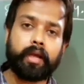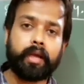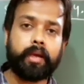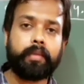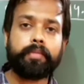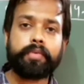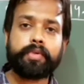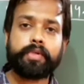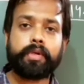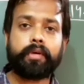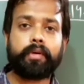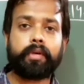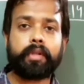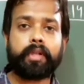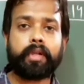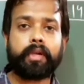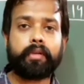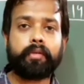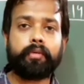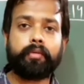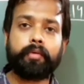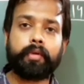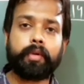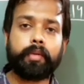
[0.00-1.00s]
I am sure
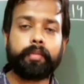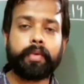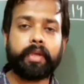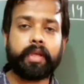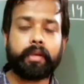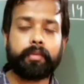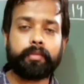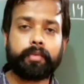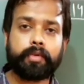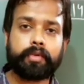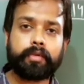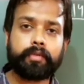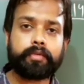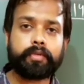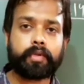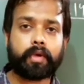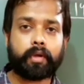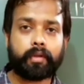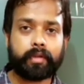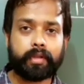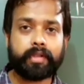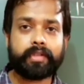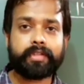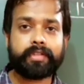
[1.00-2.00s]
that you will be able to
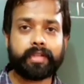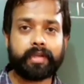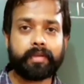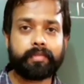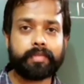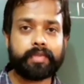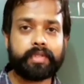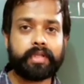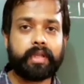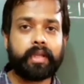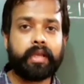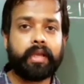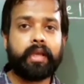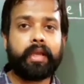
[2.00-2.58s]
solve the sums.